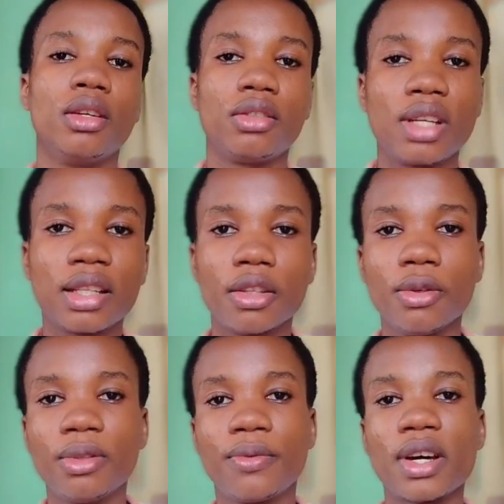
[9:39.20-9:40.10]
to get a
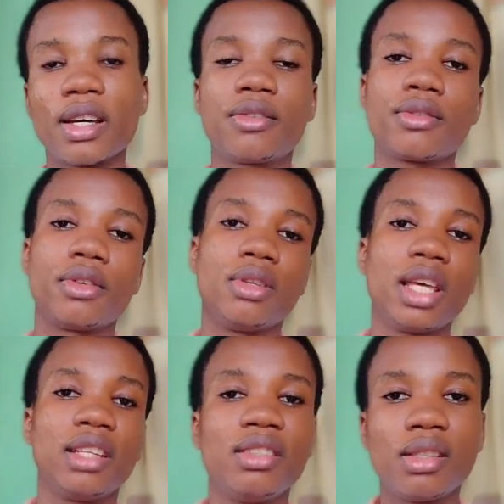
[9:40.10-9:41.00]
new device on
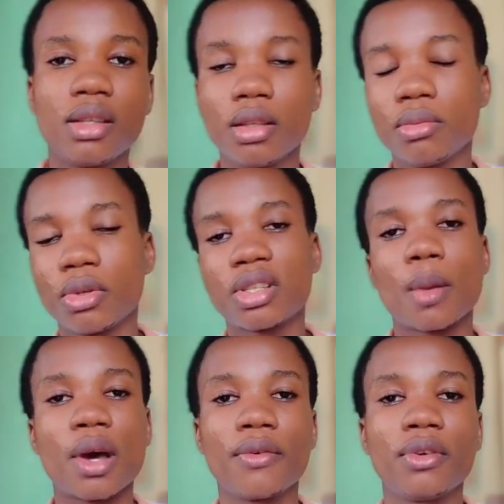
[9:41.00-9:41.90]
editing, because
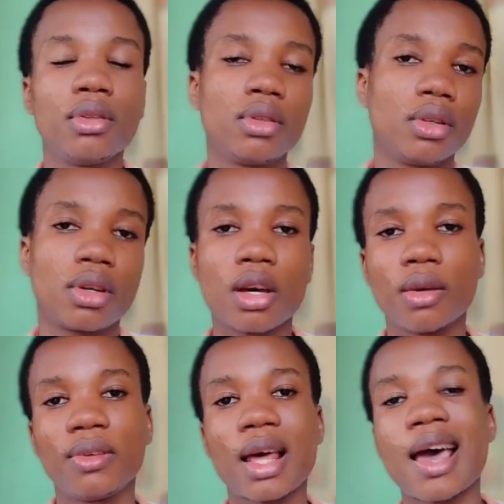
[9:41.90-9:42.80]
I'm having a kind
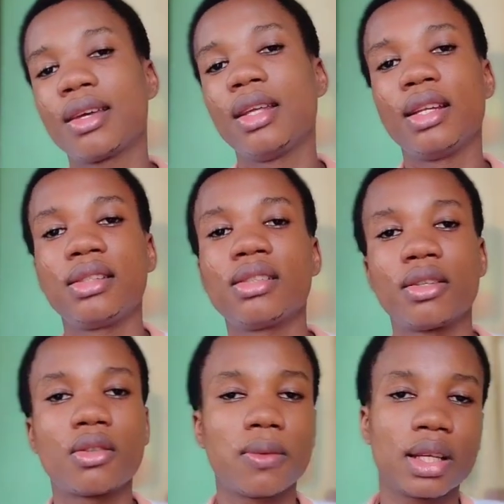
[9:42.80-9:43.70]
of lag in editing
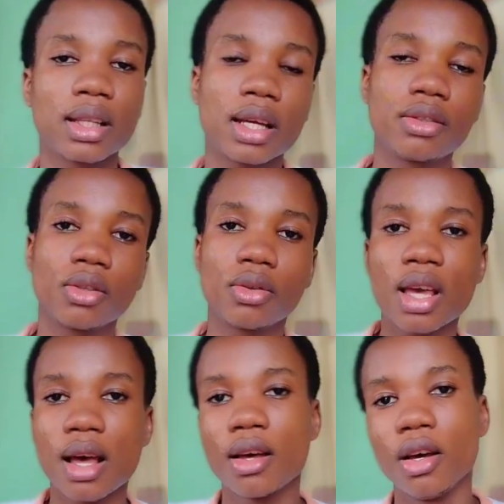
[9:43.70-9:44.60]
and stuff like that. So
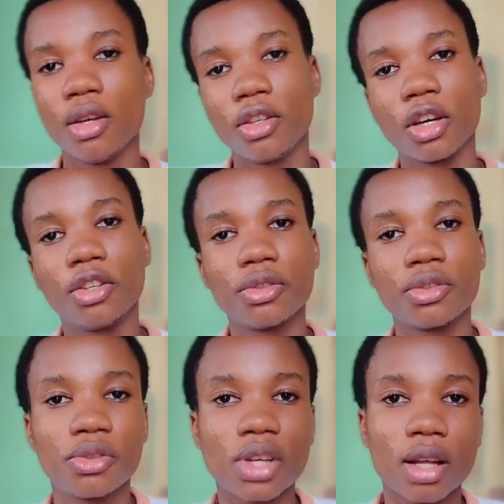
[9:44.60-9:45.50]
yeah, if you guys
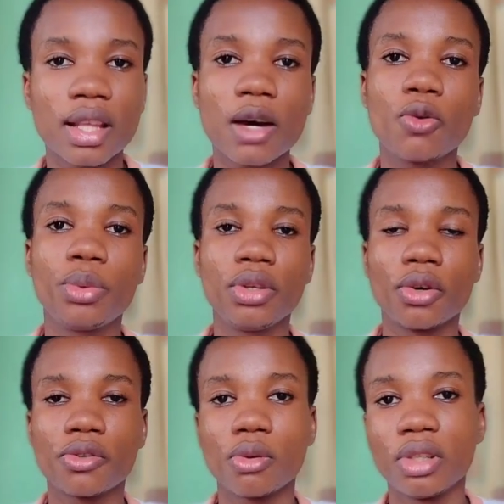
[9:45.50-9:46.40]
will check, that will be
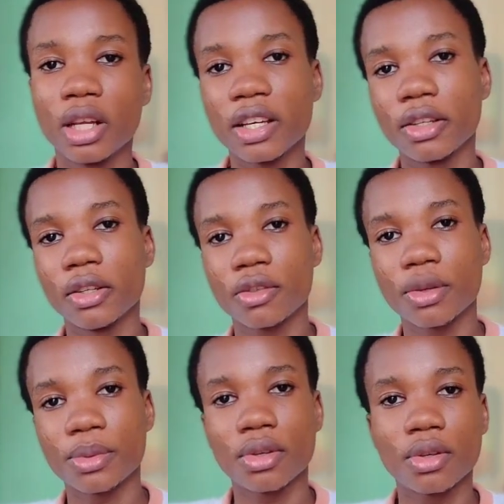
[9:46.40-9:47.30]
also in the link in the
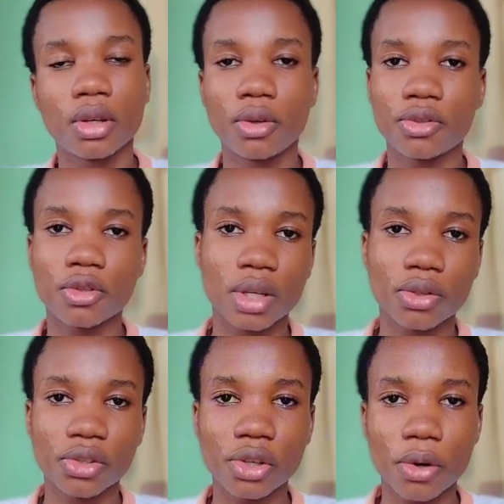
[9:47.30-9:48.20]
description, and also my
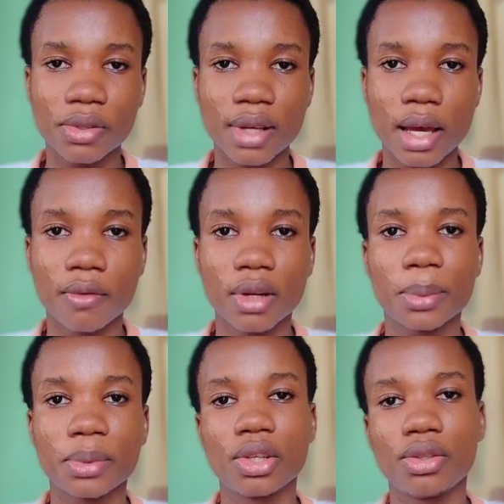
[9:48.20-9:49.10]
socials. I really
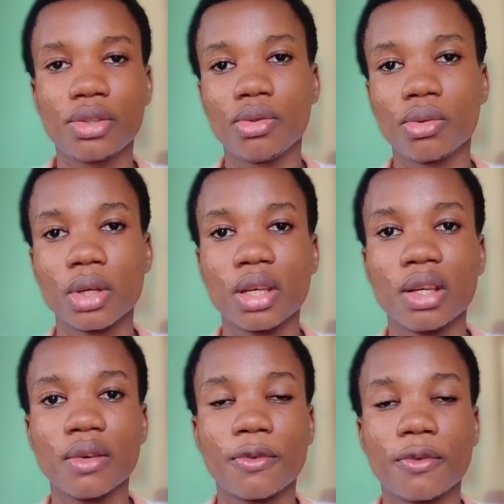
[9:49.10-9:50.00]
appreciate you
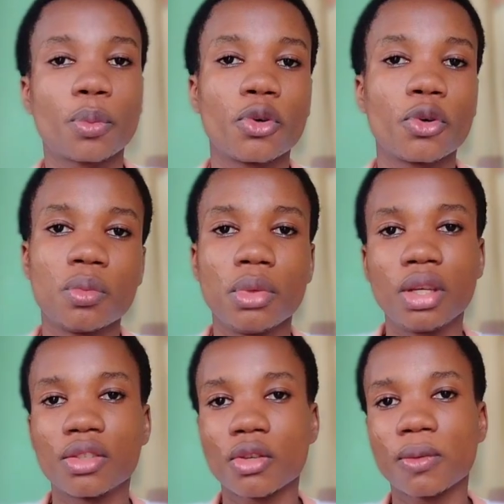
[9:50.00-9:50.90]
for supporting
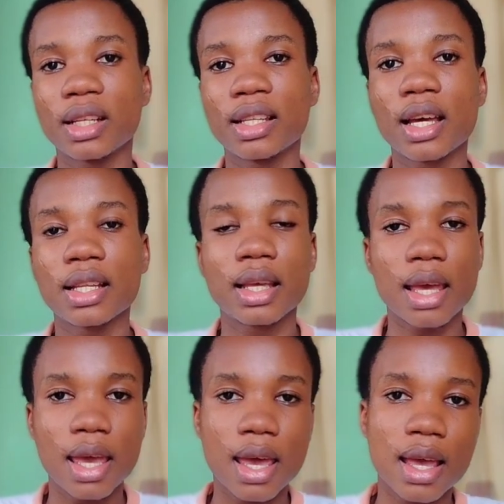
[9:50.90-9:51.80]
me and stuff like that,
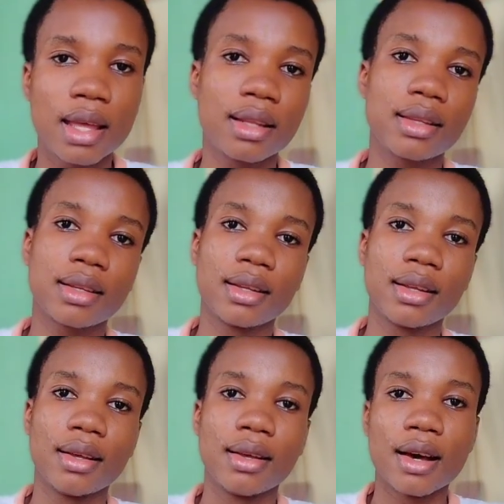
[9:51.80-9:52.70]
and
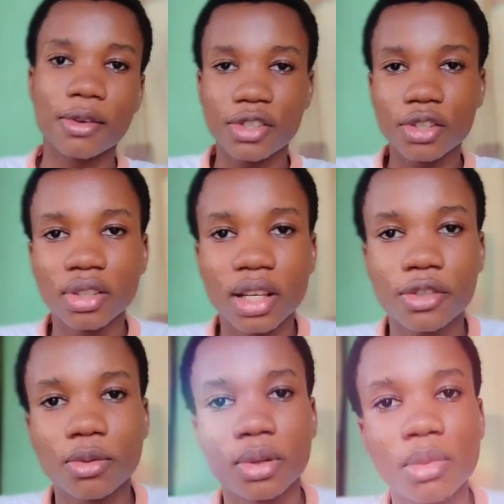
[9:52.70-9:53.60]
I'll see you in the
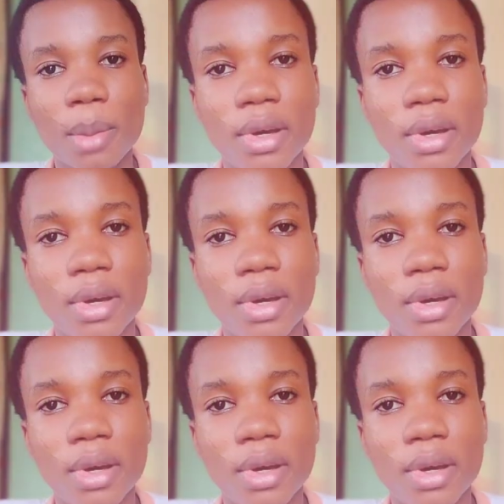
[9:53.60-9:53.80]
next one. Bye